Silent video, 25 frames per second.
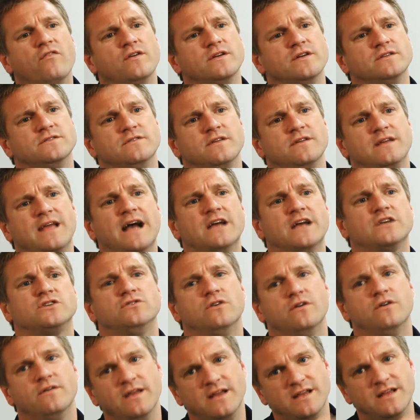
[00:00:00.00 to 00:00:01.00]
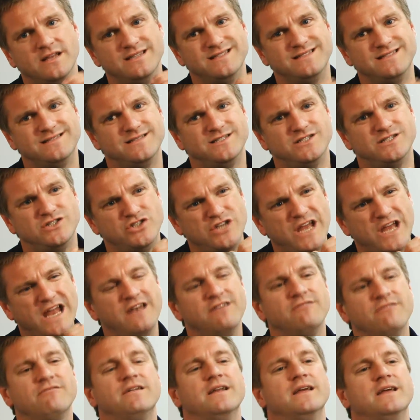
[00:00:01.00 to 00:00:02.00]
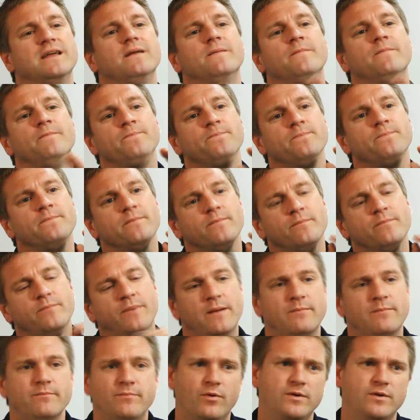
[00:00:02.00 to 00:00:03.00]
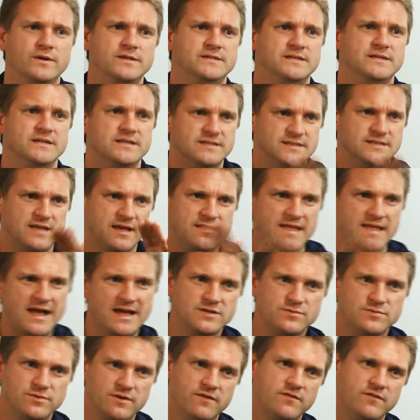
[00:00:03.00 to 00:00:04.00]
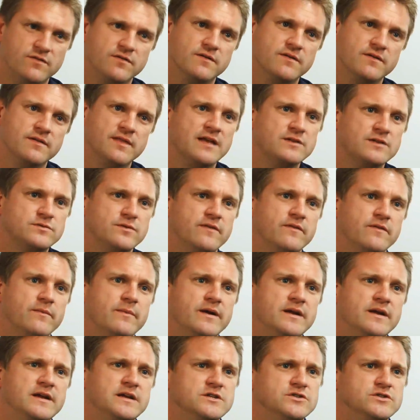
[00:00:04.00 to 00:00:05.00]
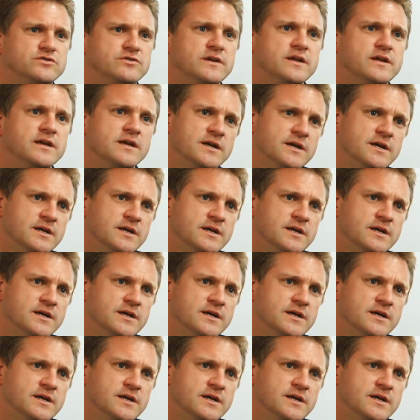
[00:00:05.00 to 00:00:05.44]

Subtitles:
Whereas with gastroc, they can generally pinpoint it and say that's where I've my injury.